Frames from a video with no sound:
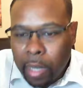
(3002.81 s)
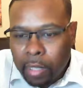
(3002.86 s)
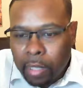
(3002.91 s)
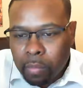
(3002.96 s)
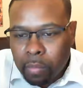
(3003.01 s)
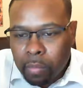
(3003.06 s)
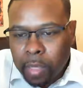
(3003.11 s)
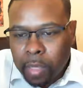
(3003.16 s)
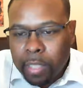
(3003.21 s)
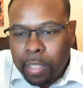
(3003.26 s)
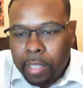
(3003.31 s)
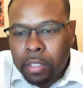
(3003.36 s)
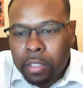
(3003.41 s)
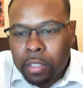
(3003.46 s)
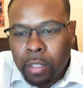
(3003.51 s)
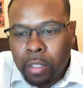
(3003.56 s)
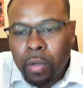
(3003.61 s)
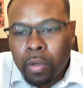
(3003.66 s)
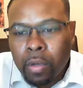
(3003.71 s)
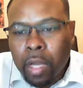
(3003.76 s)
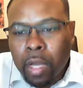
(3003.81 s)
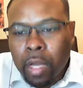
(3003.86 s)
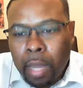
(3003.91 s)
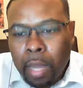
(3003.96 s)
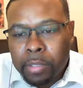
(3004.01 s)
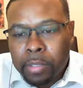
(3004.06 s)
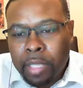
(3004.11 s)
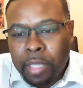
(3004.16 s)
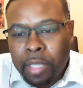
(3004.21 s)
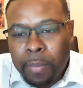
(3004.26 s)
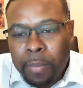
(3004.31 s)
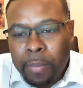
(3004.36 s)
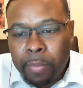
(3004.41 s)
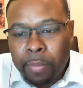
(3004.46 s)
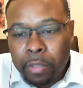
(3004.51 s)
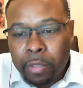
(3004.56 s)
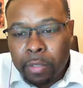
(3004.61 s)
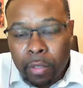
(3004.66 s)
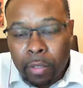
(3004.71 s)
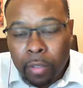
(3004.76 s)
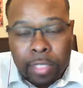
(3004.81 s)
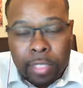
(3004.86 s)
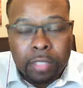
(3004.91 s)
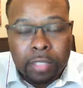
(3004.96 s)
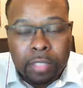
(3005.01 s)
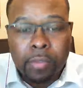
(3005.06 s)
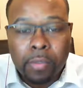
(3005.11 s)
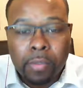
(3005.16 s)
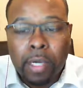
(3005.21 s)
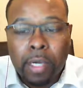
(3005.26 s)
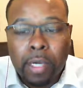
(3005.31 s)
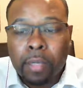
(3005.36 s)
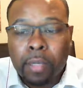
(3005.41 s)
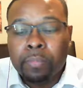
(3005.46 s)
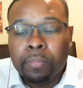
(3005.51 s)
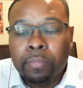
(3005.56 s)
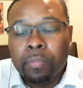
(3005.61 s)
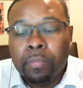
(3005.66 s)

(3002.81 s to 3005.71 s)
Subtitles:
Right. So I'm just gonna have people donate to